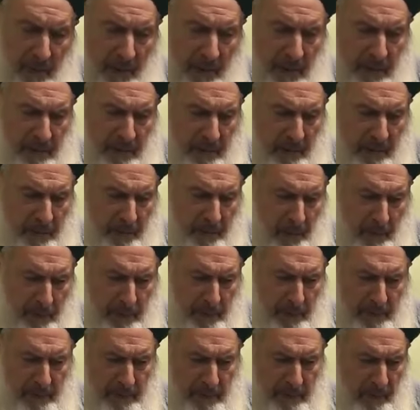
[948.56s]
And the
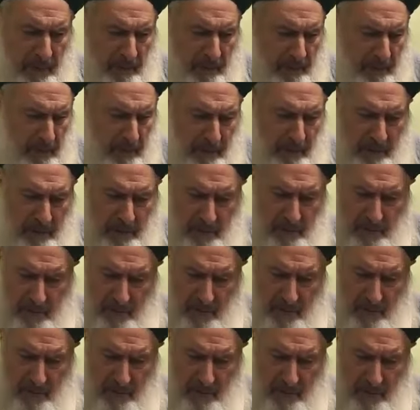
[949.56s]
purpose of
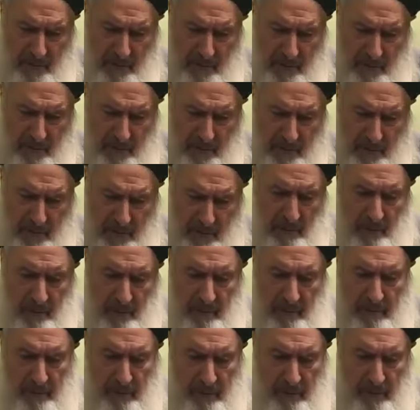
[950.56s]

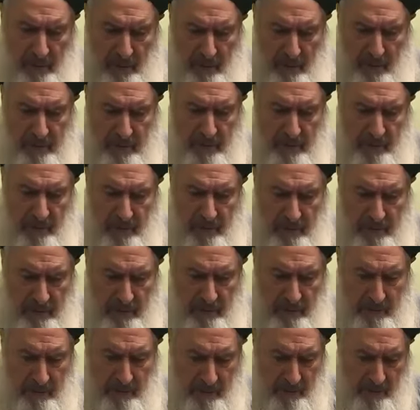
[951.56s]
seclusion,
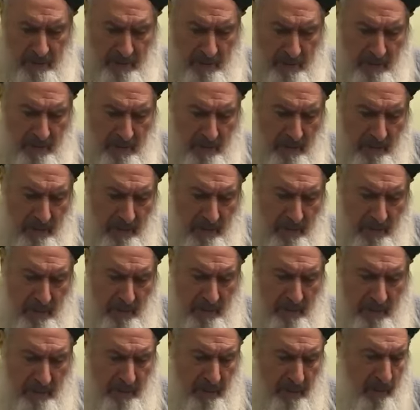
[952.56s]

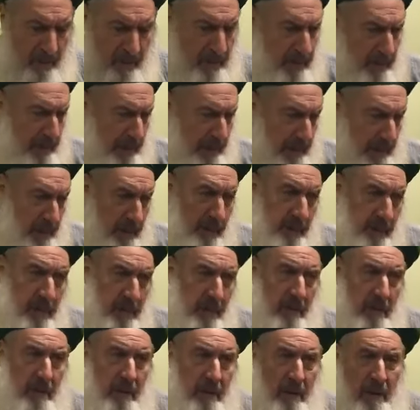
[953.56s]
40 days,
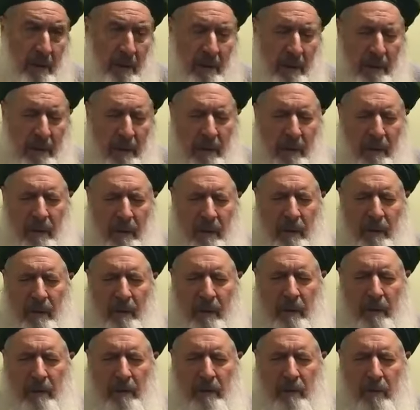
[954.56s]

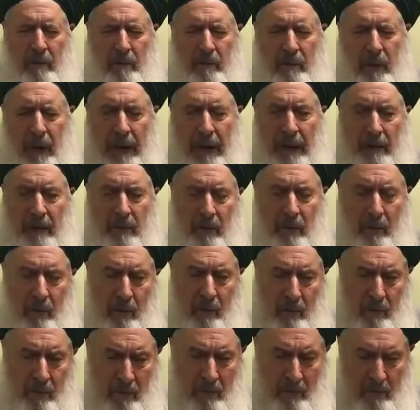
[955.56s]
to try
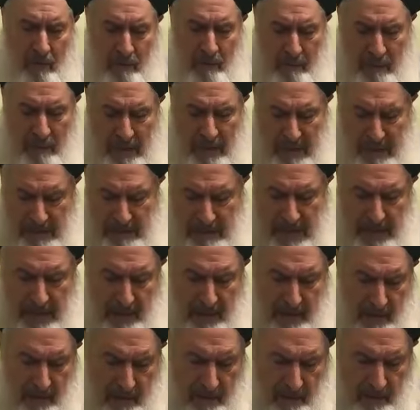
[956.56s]
to make
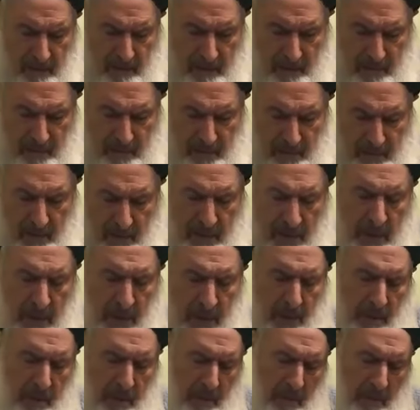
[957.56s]
that journey